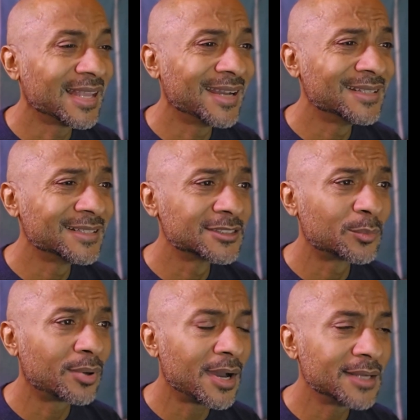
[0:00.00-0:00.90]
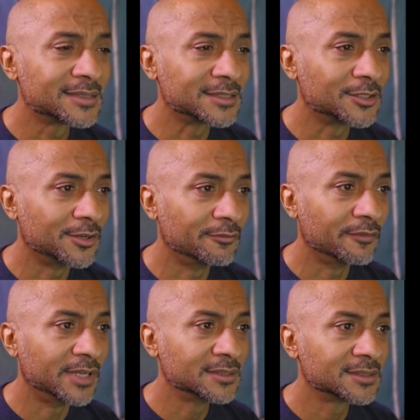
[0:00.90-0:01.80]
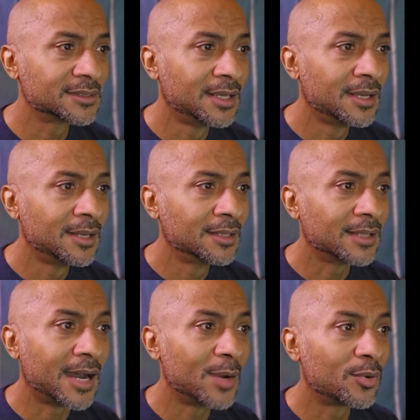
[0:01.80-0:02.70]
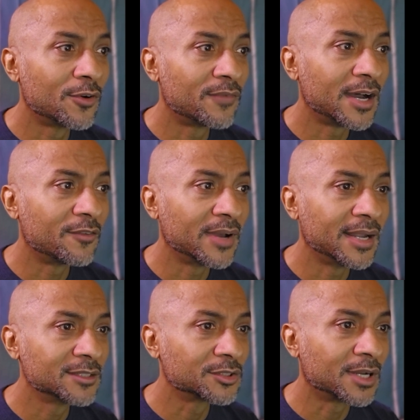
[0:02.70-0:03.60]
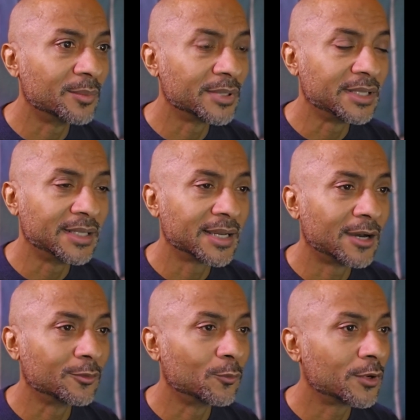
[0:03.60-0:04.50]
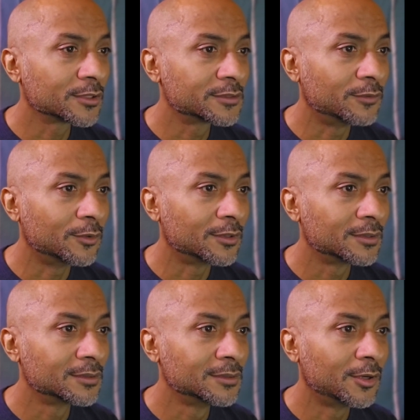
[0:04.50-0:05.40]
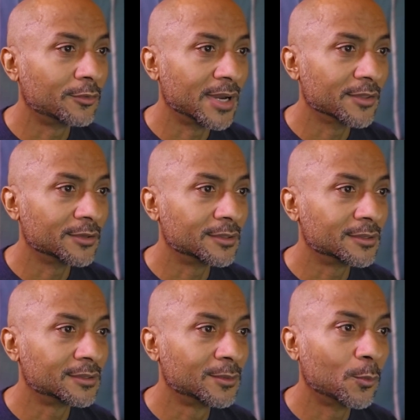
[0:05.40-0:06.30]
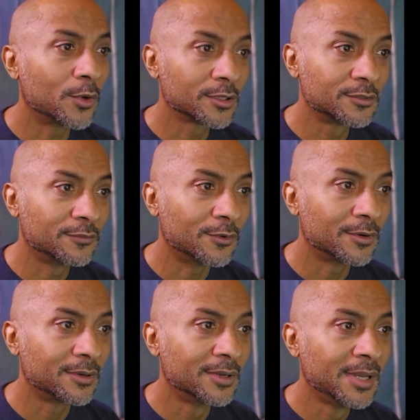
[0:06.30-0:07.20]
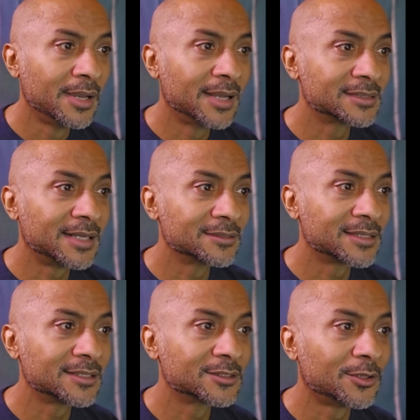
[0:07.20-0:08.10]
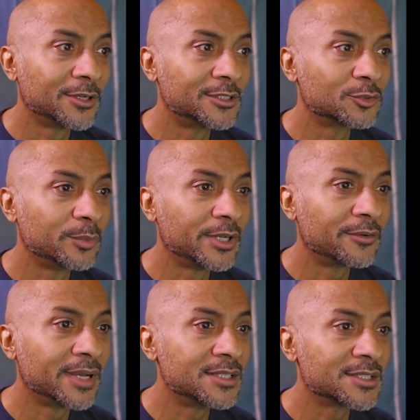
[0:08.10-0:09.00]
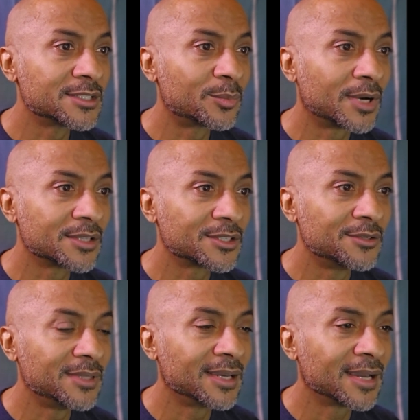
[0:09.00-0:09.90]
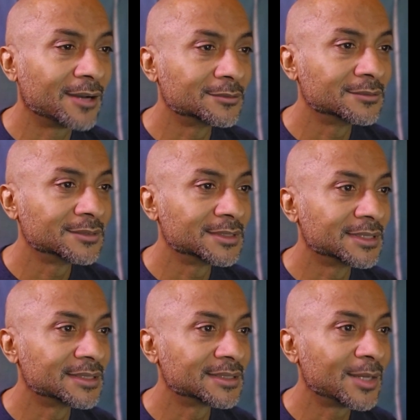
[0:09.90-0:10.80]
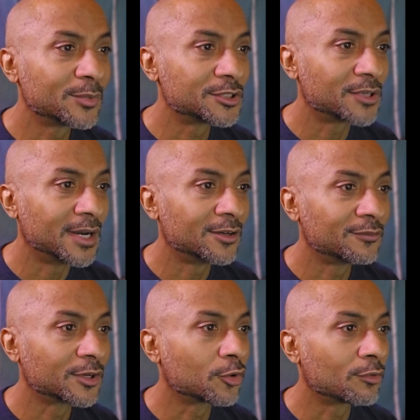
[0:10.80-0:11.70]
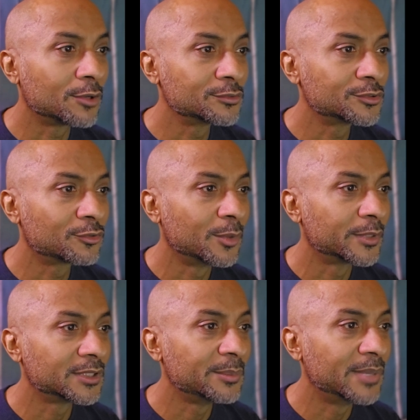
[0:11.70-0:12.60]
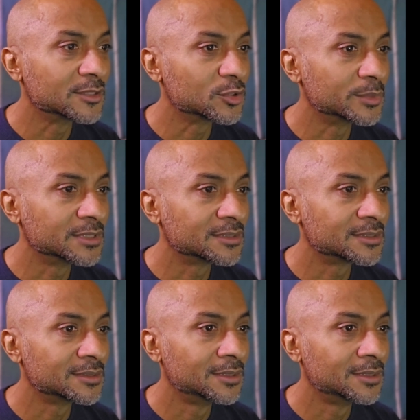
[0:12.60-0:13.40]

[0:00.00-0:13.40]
And in a surprising turn of events, the high-profile financial company the accountant works for, or rather, worked for, has announced that its lawyers will be arranging to prosecute the accountant in a separate trial for gross criminal embezzlement.